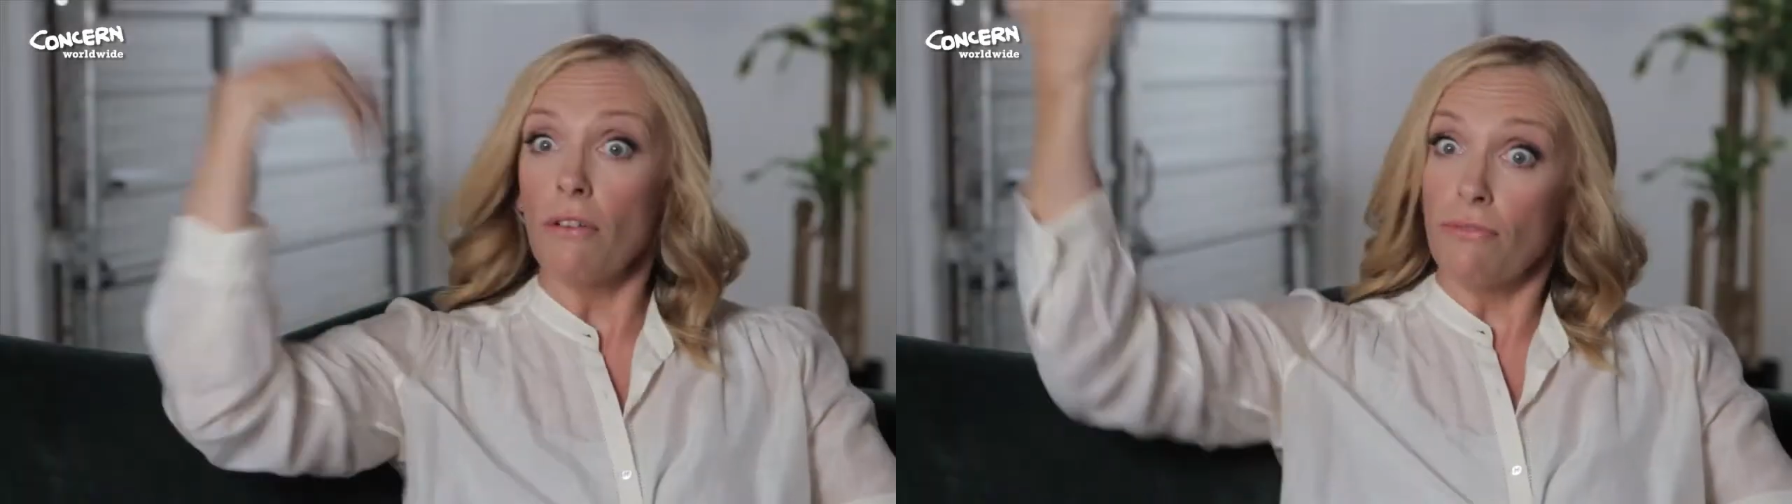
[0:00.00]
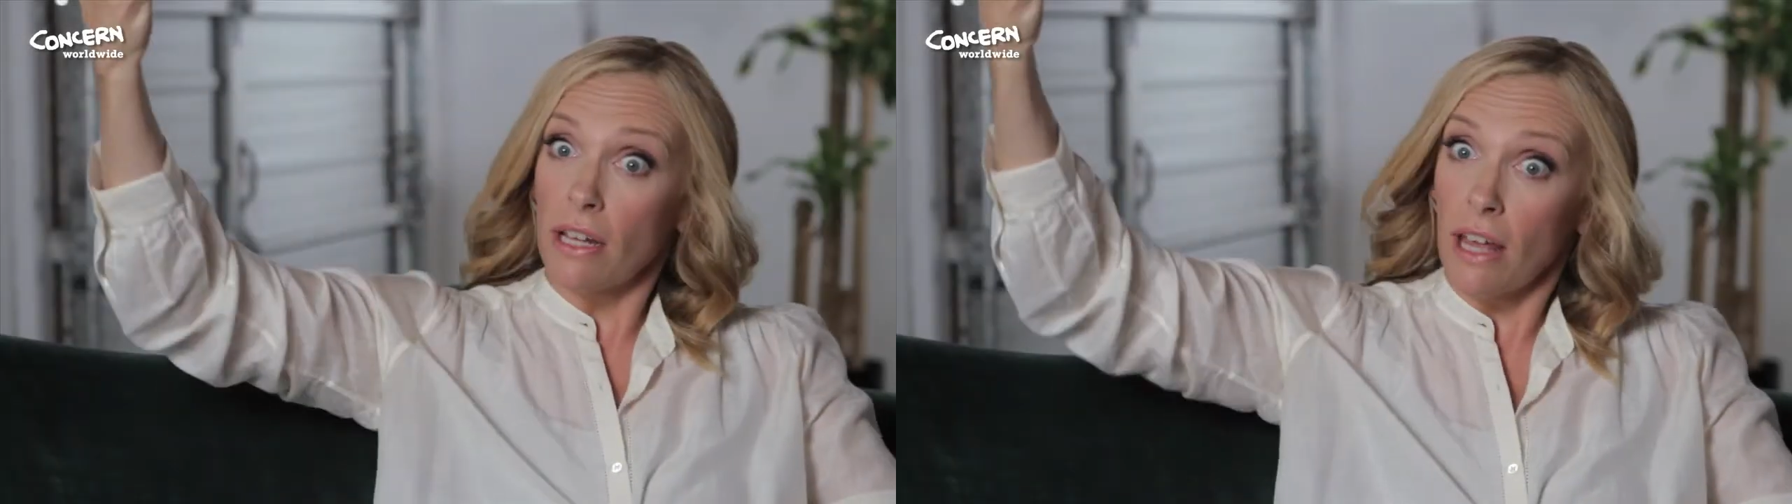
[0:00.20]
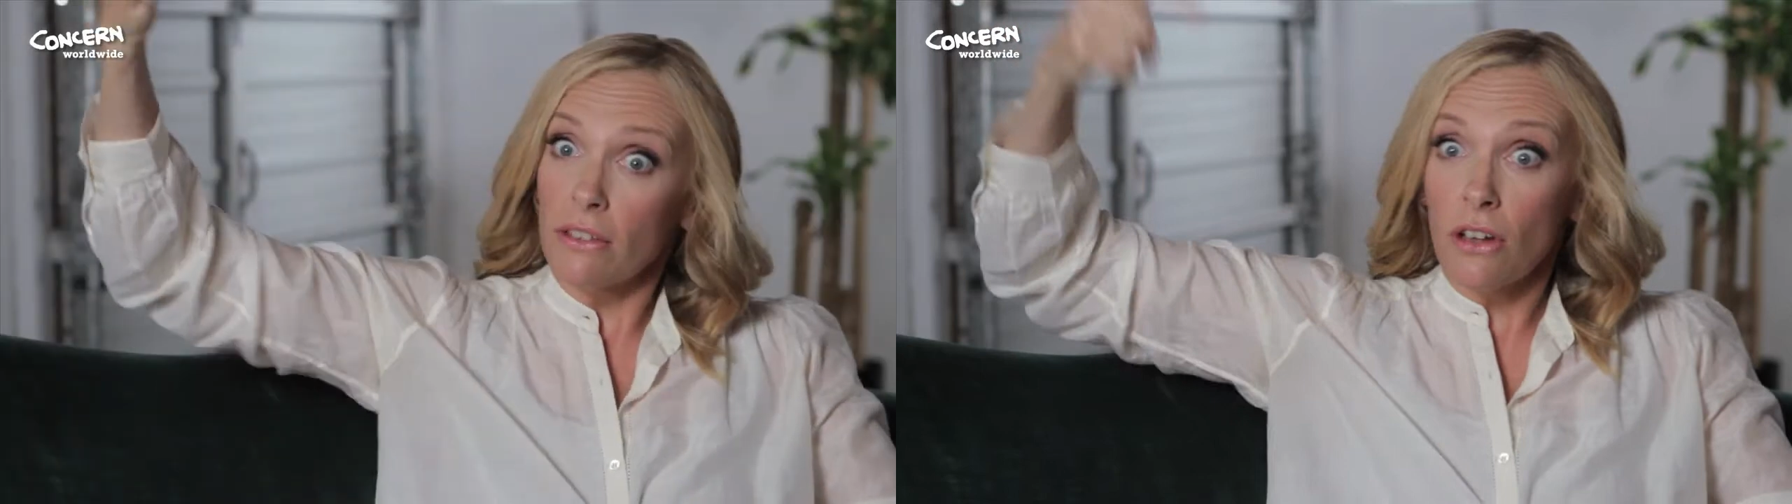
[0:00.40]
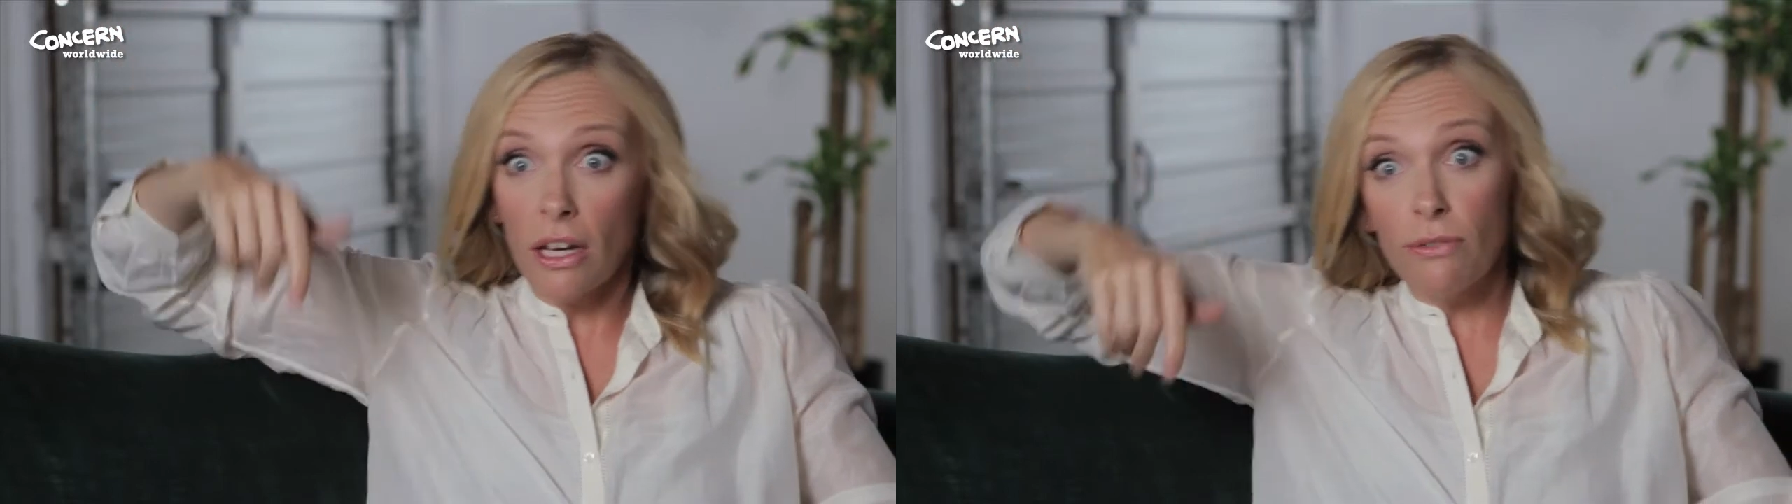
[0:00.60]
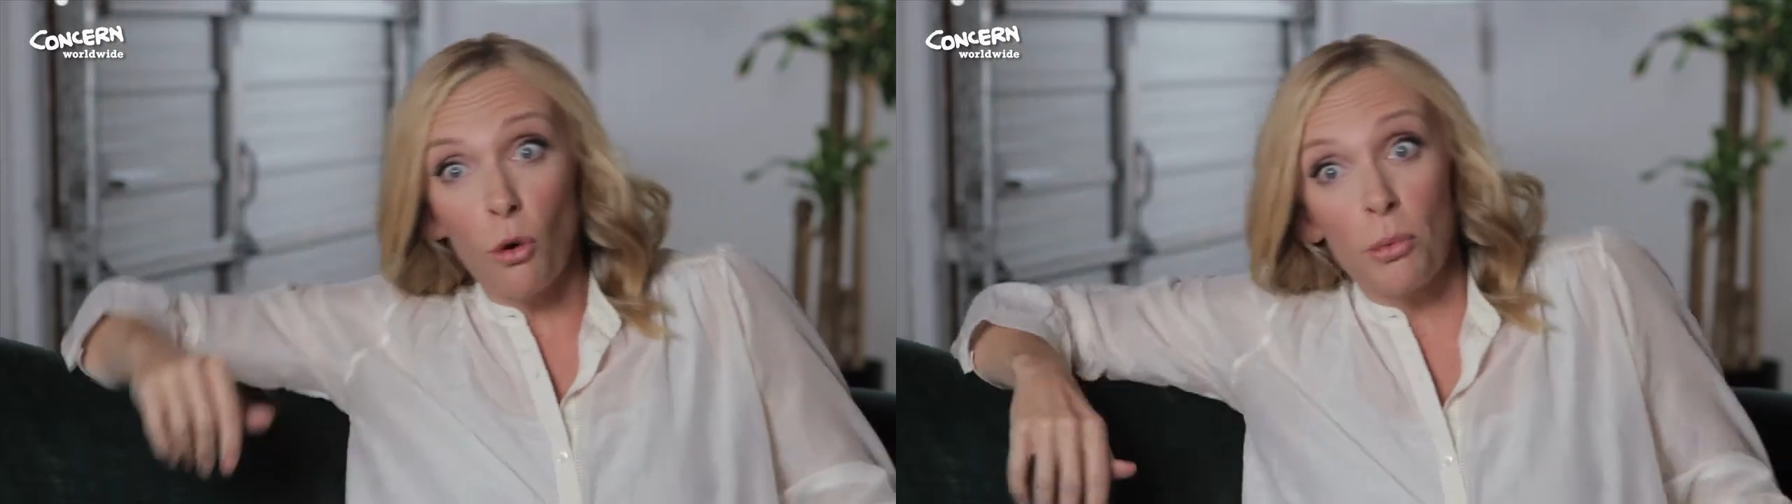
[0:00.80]
I found out that
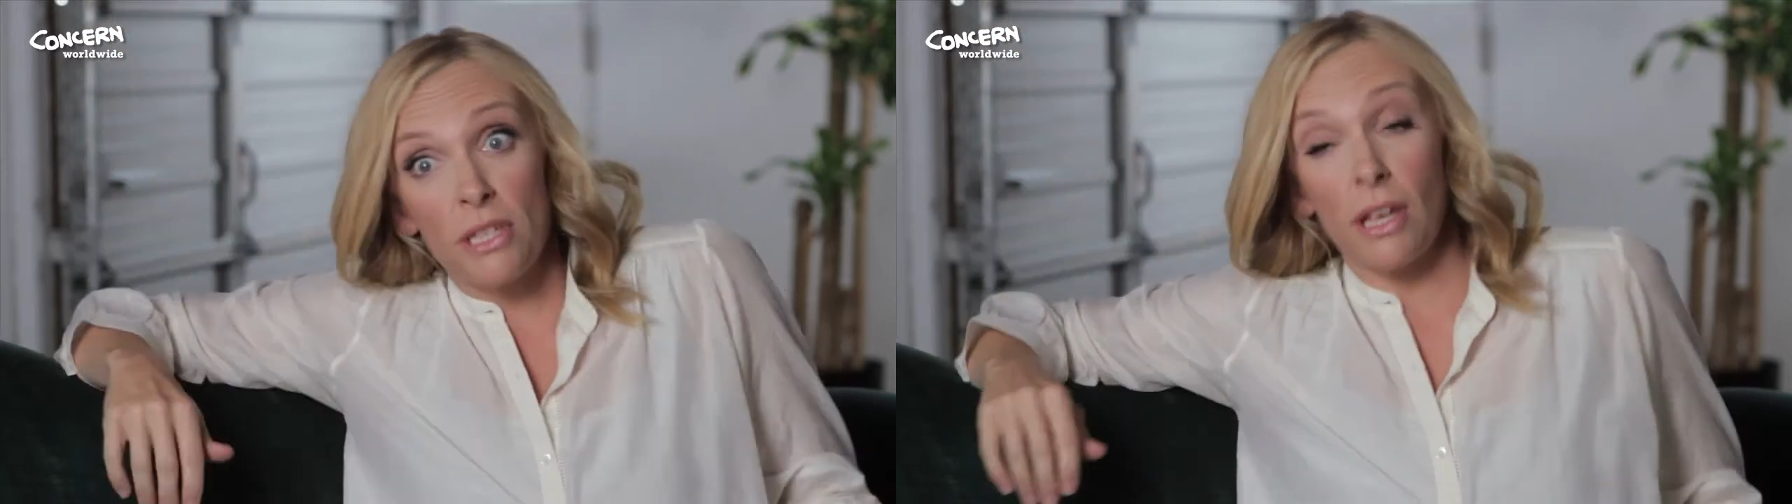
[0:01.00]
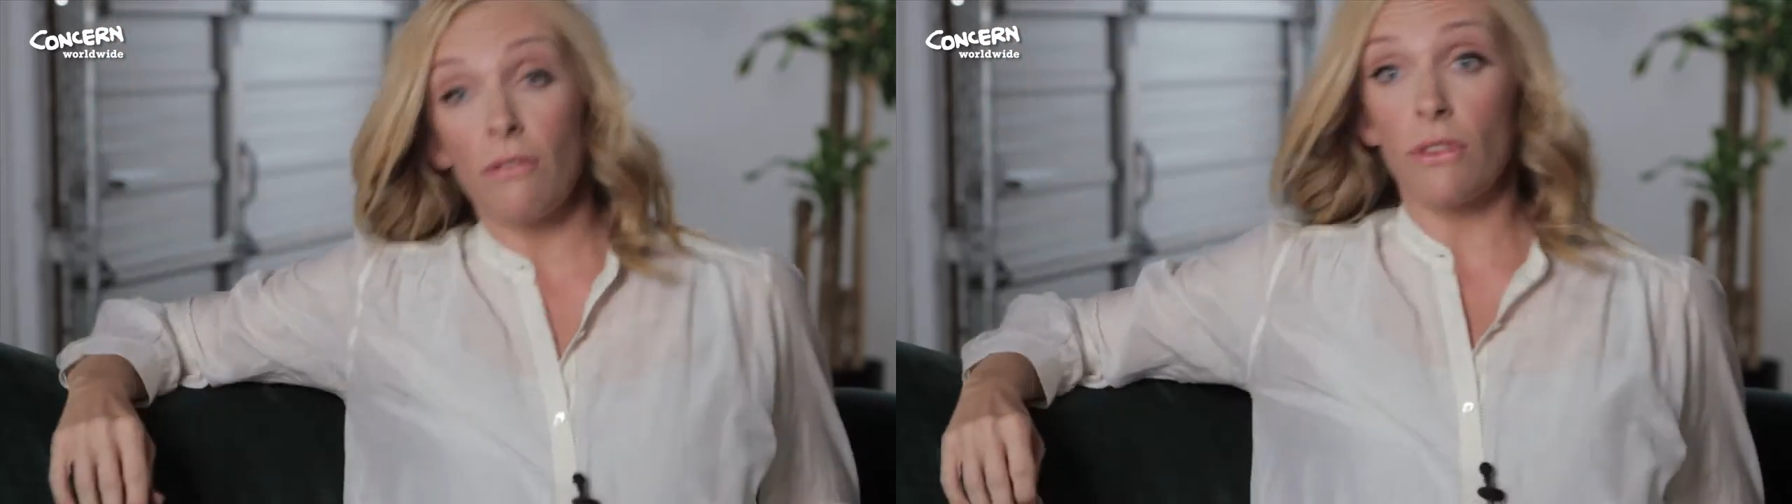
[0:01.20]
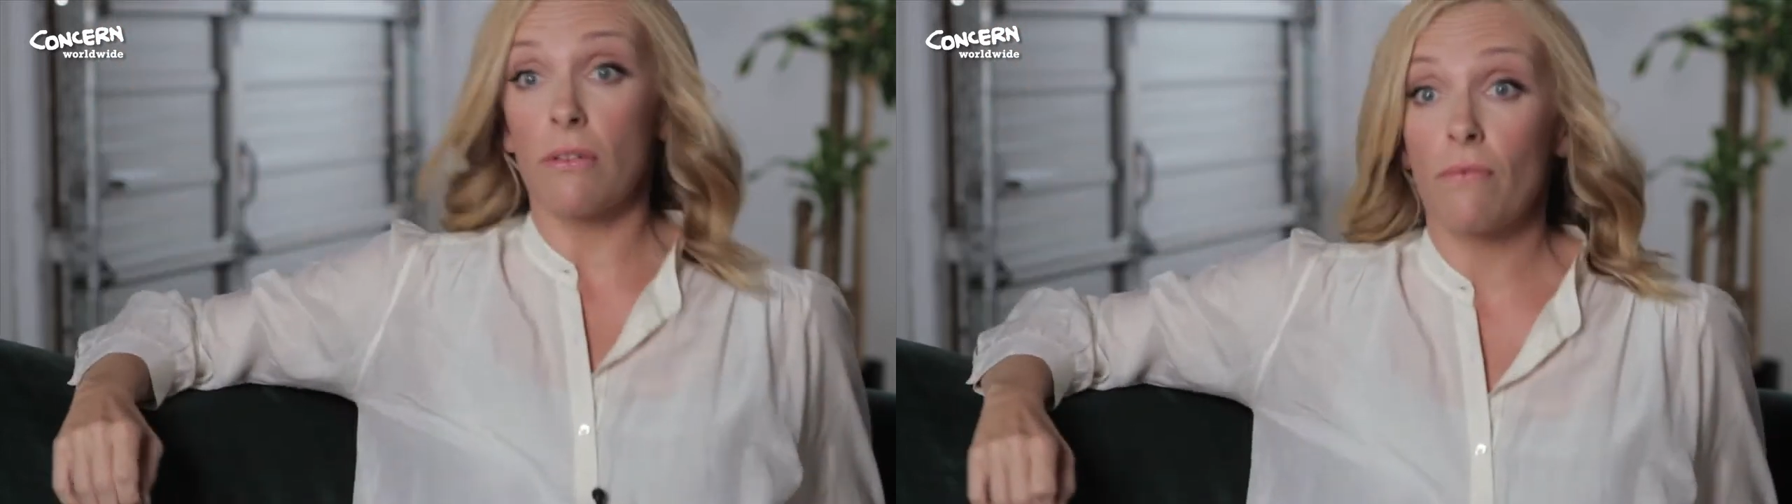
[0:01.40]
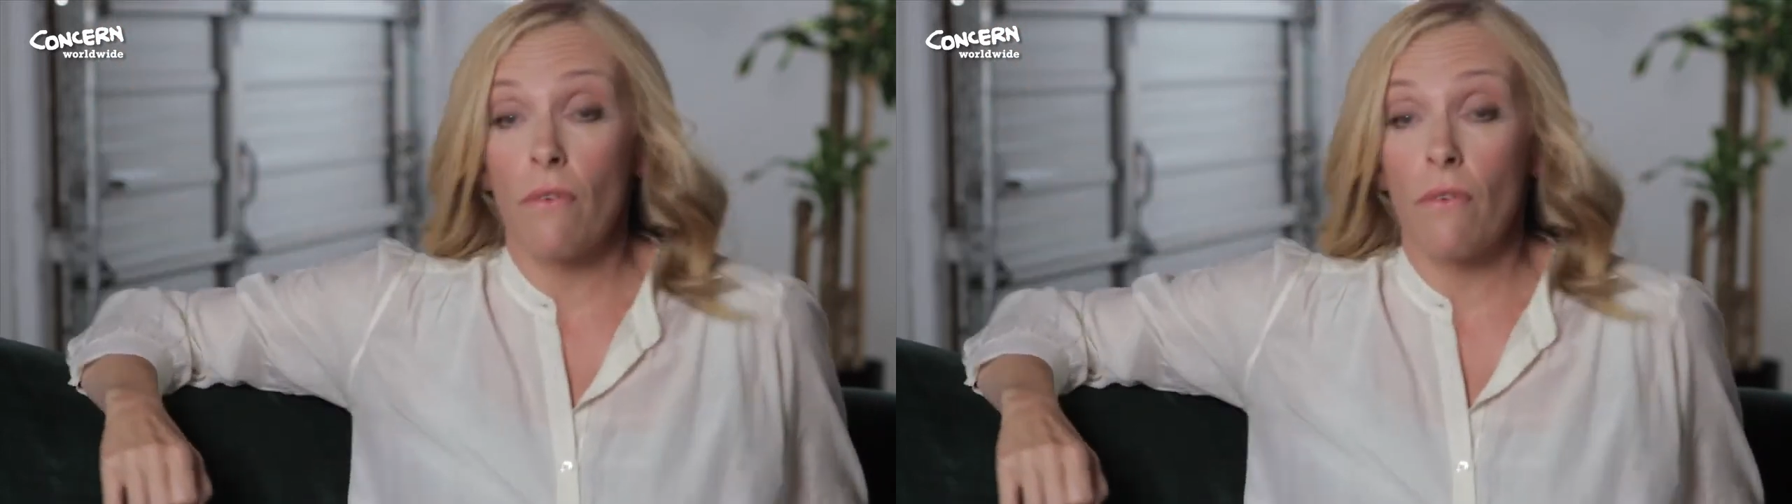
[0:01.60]
94% of